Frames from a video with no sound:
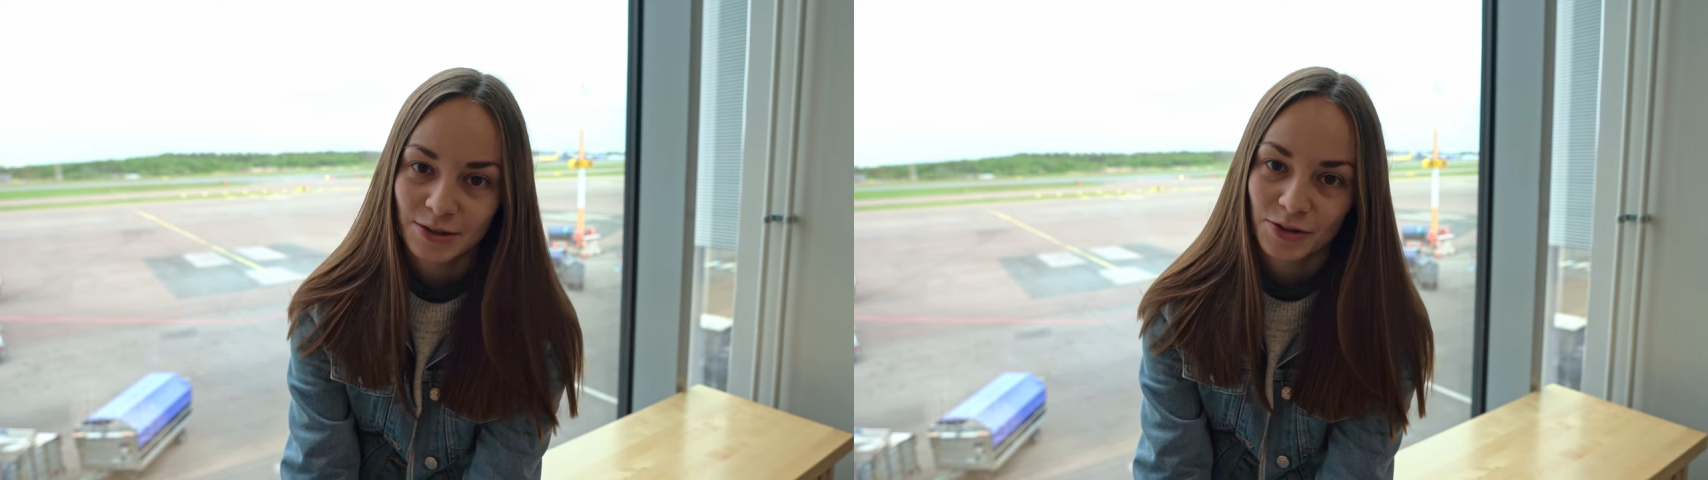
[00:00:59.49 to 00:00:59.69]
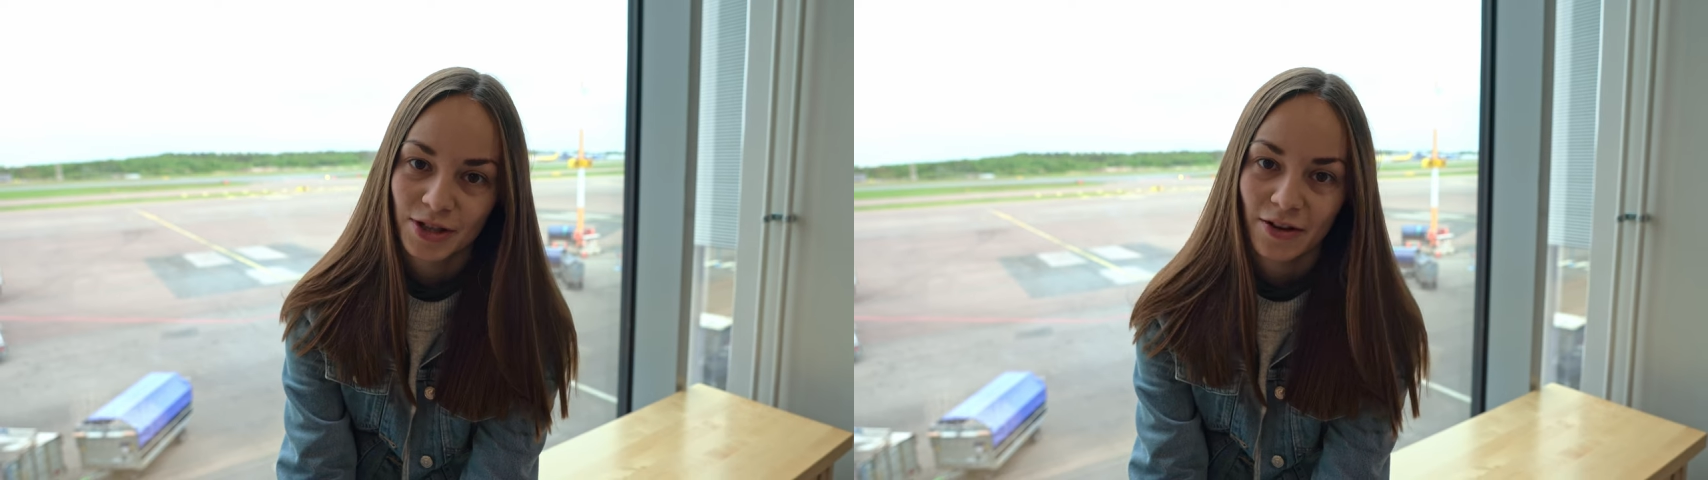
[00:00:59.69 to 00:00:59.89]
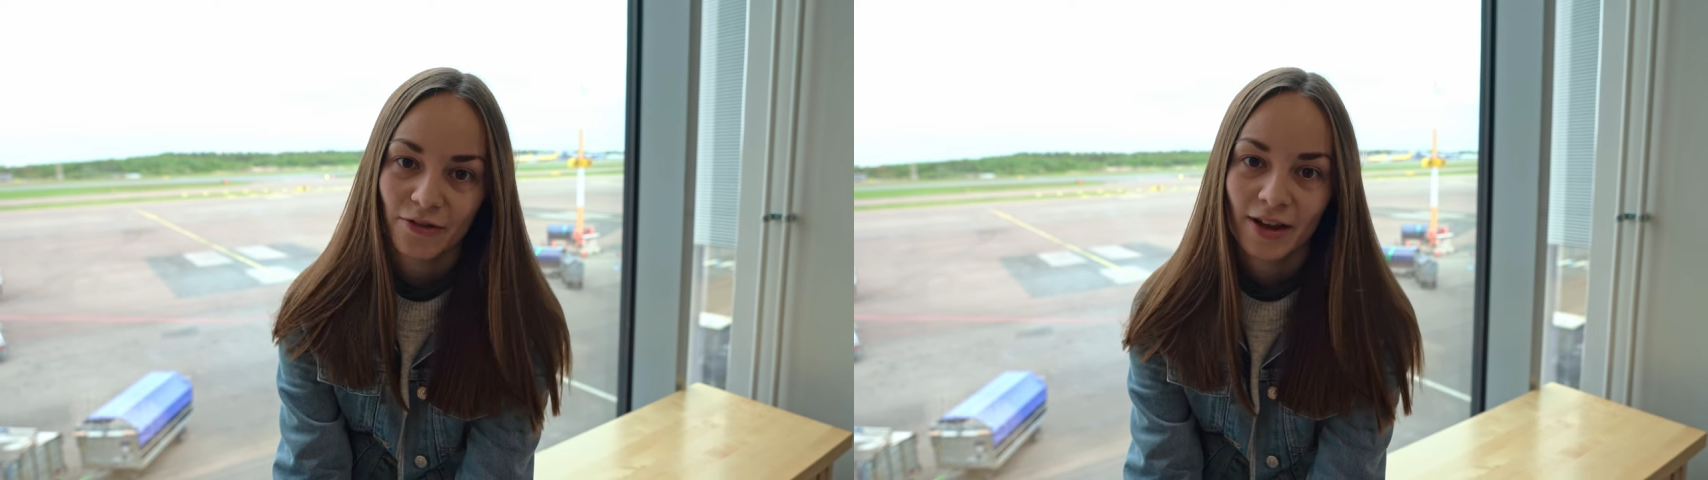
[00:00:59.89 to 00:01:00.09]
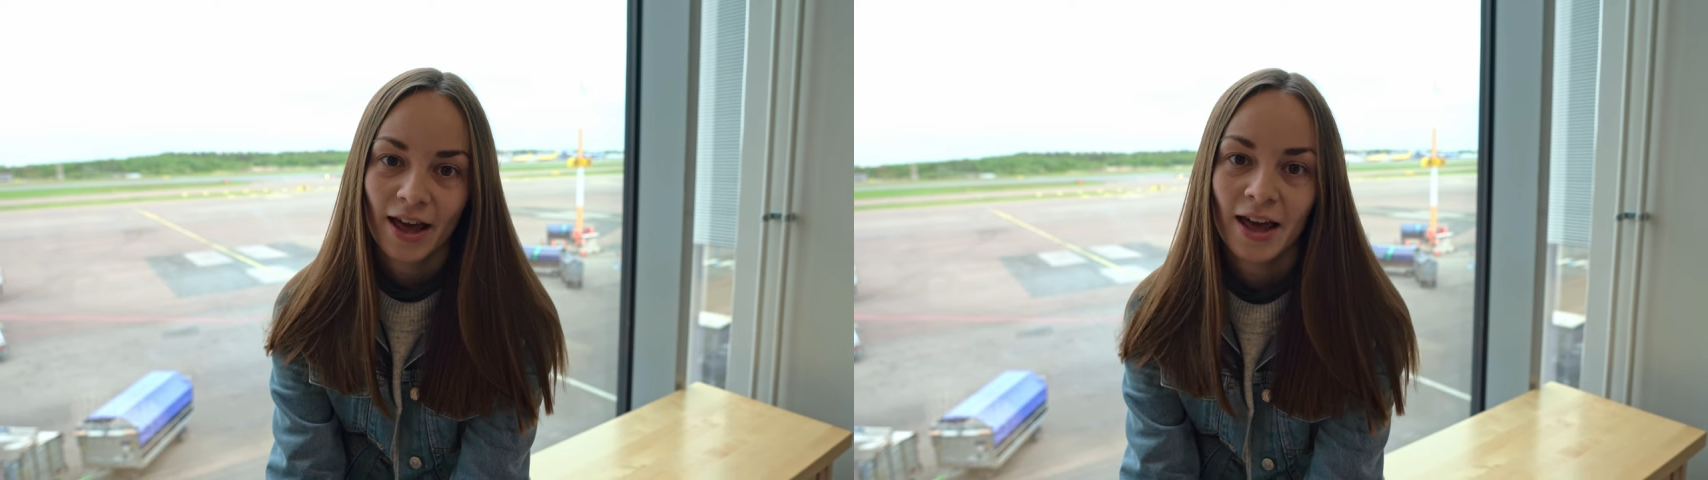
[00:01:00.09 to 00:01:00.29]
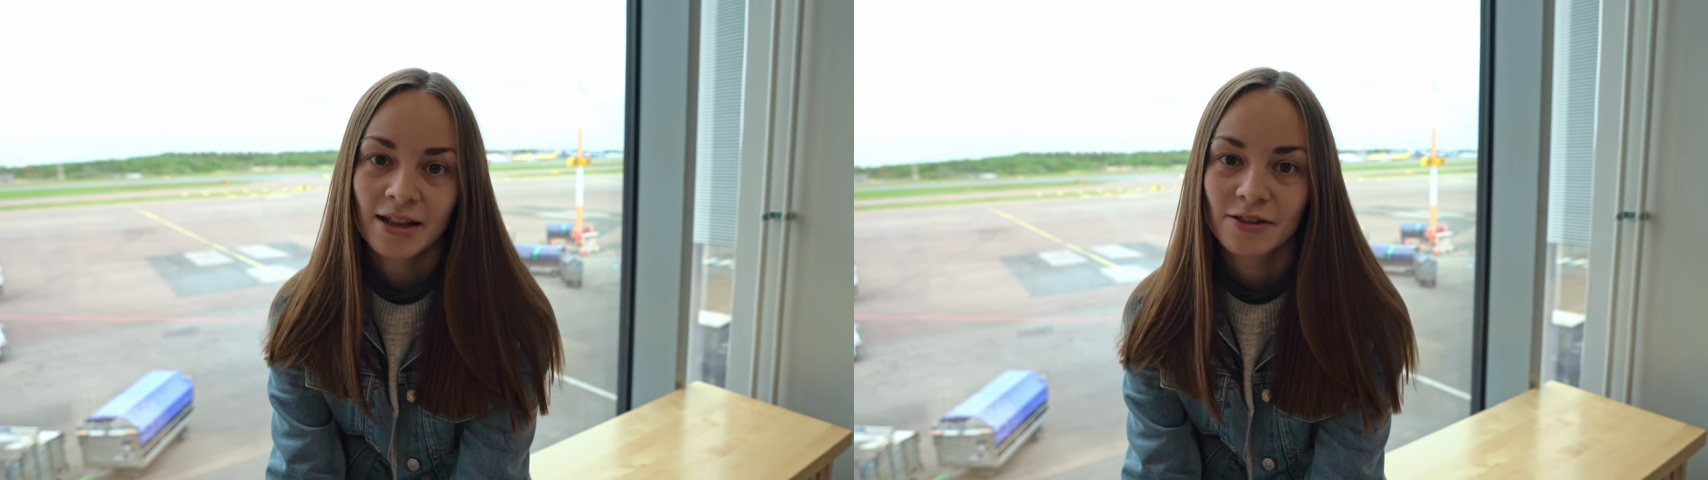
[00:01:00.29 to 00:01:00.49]
to
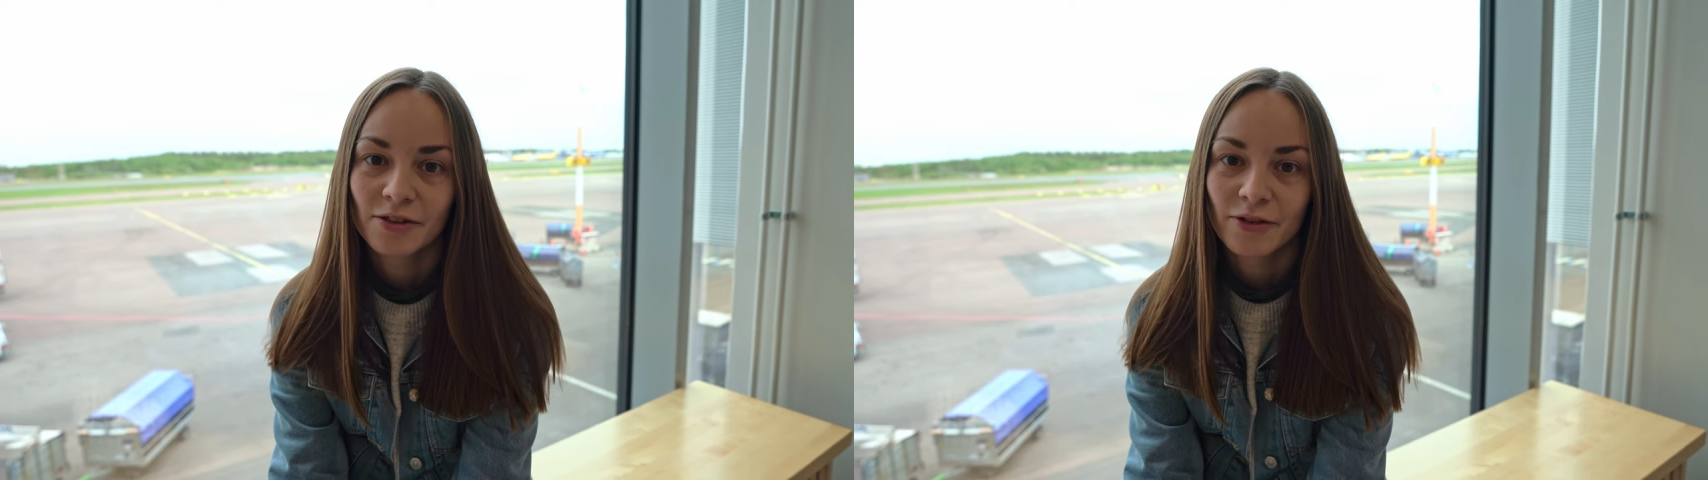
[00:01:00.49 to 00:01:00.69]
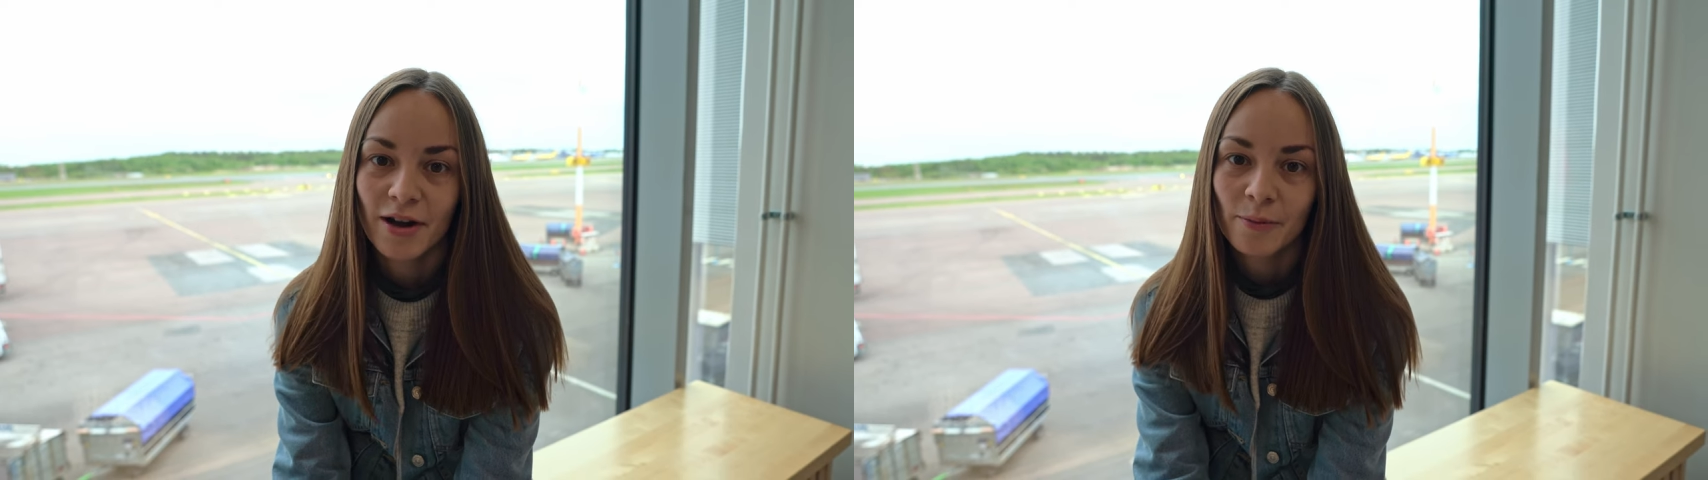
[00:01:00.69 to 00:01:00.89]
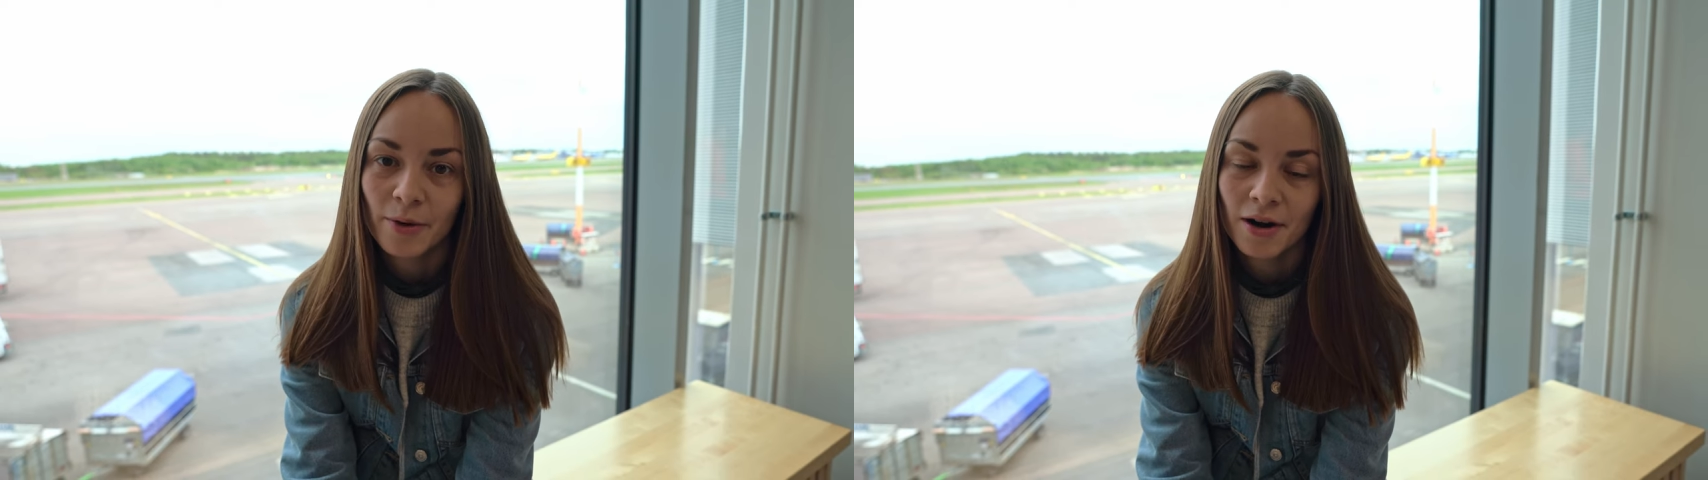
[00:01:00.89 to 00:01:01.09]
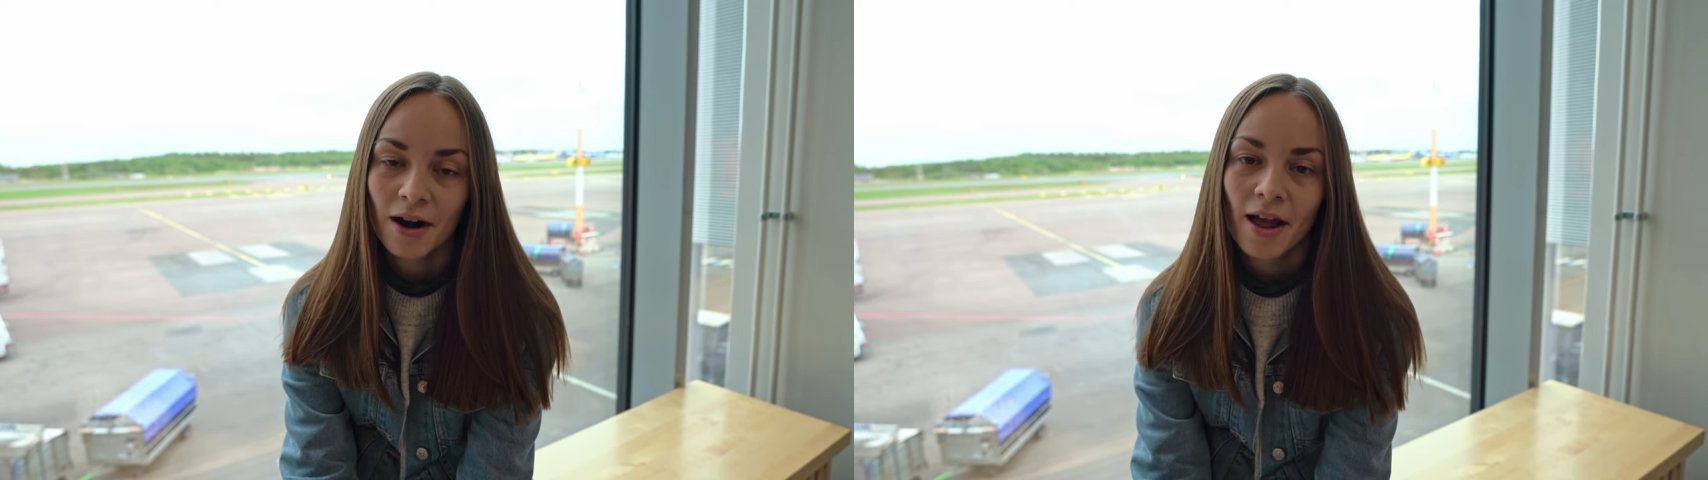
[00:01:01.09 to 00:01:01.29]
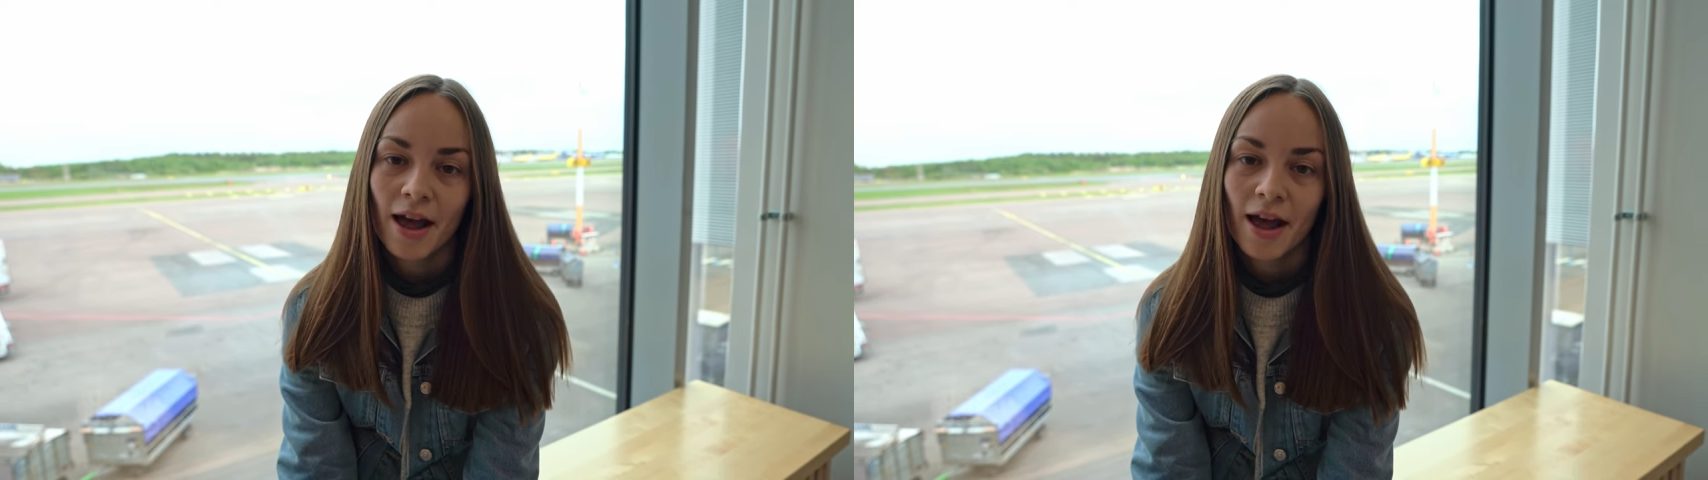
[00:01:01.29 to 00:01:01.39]
JFK in November,